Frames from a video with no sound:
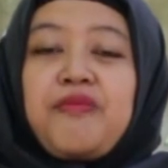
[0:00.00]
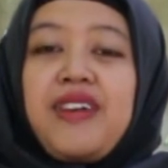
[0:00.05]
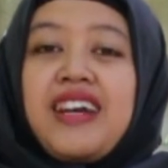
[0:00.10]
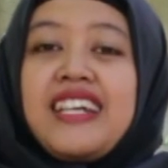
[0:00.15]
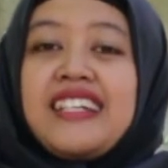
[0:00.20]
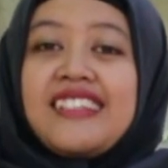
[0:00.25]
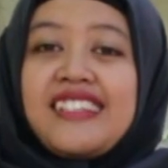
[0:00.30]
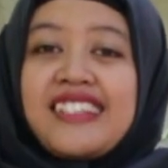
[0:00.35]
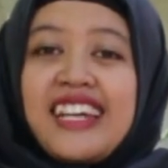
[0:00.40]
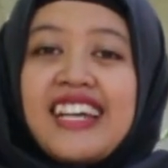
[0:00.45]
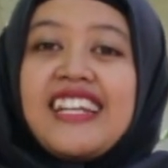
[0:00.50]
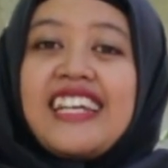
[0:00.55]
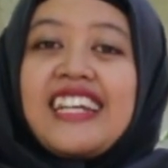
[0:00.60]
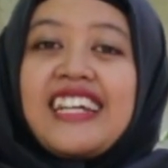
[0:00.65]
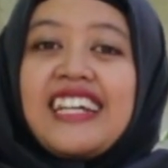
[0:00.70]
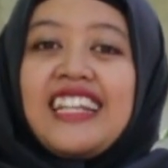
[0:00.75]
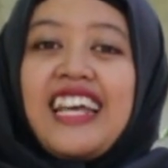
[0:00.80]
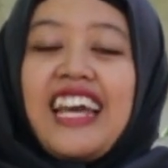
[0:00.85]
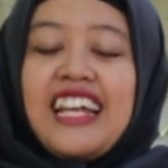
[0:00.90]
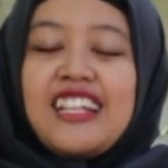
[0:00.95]
my
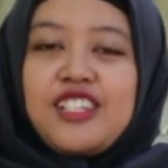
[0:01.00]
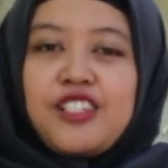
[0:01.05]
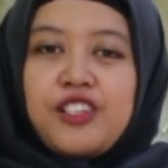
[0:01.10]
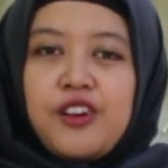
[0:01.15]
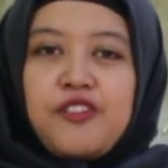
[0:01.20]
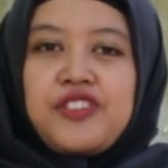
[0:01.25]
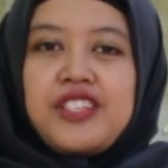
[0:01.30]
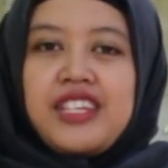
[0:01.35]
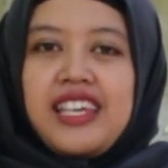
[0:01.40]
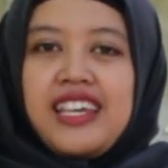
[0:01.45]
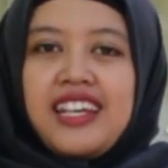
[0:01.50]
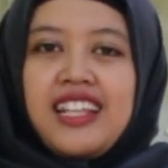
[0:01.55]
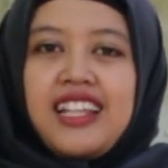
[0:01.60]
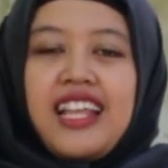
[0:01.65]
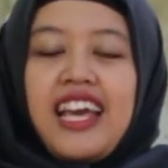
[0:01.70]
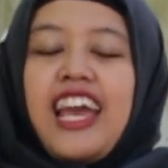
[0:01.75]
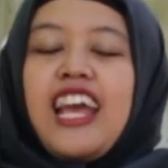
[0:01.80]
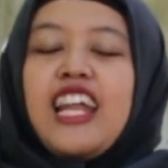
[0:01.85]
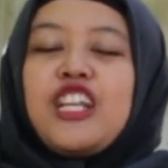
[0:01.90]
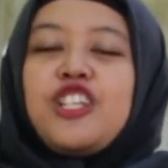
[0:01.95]
technical and soft skill,
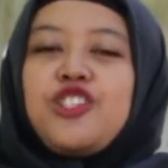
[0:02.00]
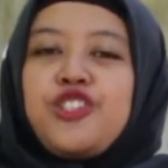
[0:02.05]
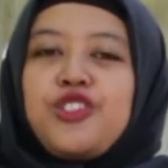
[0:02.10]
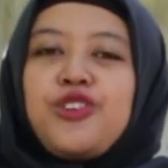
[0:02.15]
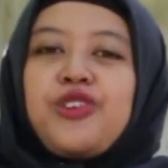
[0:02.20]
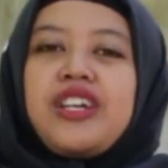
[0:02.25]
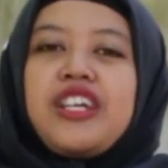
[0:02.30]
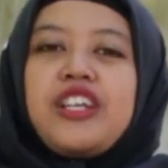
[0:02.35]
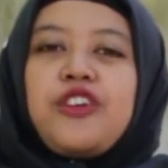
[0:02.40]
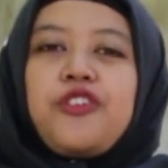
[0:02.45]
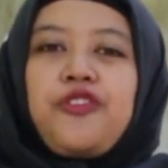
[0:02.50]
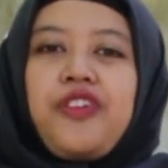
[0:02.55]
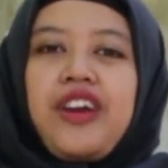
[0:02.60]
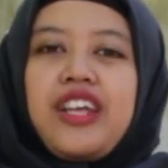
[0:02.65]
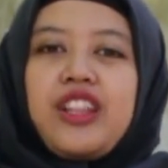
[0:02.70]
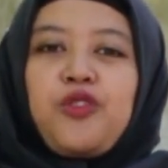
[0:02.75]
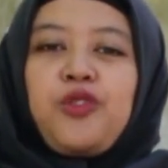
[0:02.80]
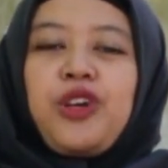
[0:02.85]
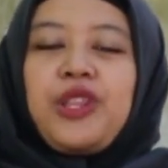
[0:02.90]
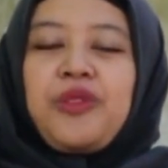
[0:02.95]
and do innovate
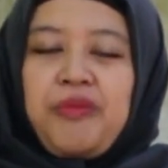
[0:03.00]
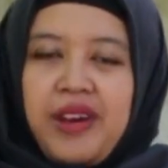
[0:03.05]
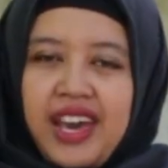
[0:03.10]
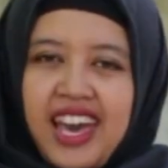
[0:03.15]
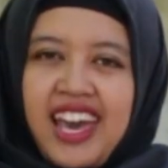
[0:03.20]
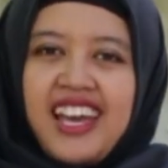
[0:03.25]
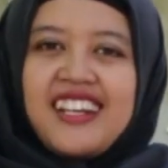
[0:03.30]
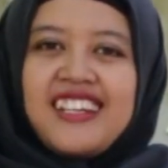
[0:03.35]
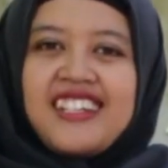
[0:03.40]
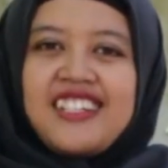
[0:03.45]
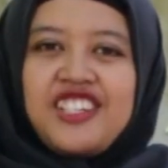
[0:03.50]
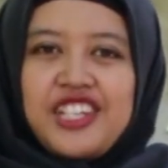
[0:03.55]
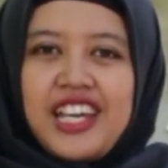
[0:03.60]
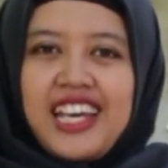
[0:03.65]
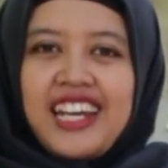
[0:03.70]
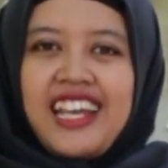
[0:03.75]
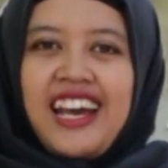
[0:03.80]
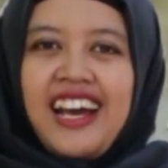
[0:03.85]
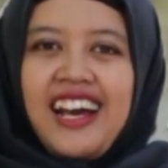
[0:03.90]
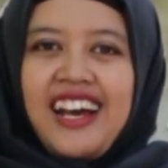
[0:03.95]
with BNI
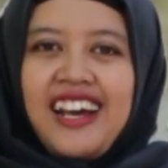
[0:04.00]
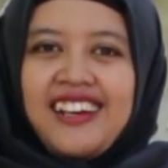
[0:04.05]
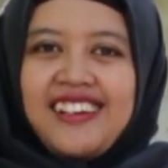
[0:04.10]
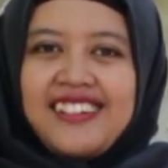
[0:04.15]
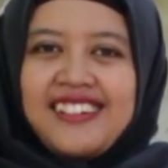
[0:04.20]
Syariah.